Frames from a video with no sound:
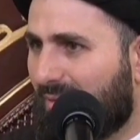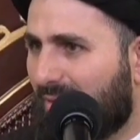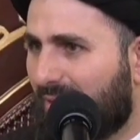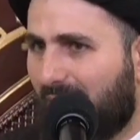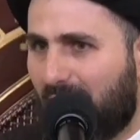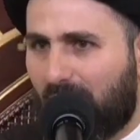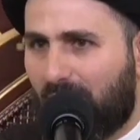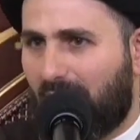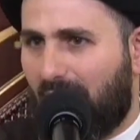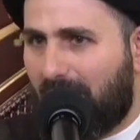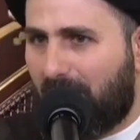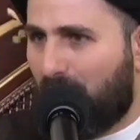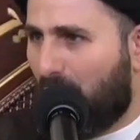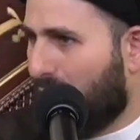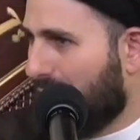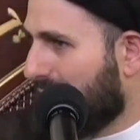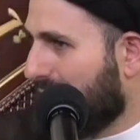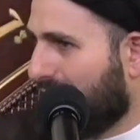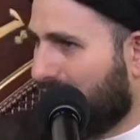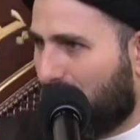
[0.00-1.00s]
You know, like
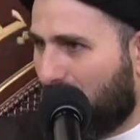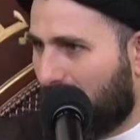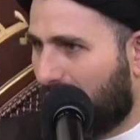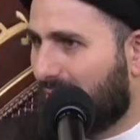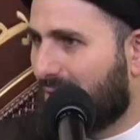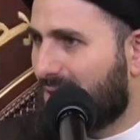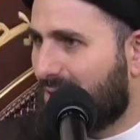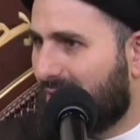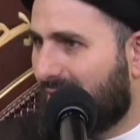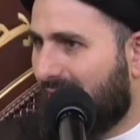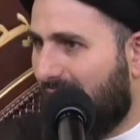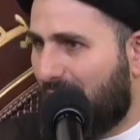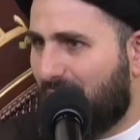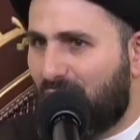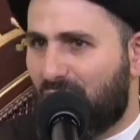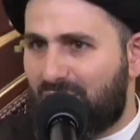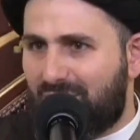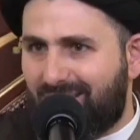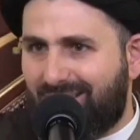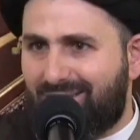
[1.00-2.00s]
boys and girls. Have
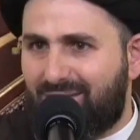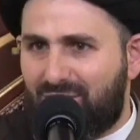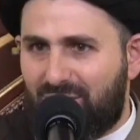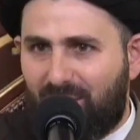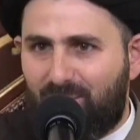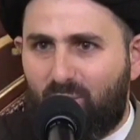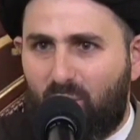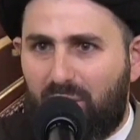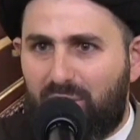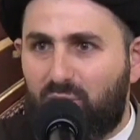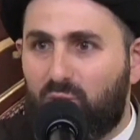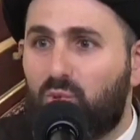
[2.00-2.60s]
you seen someone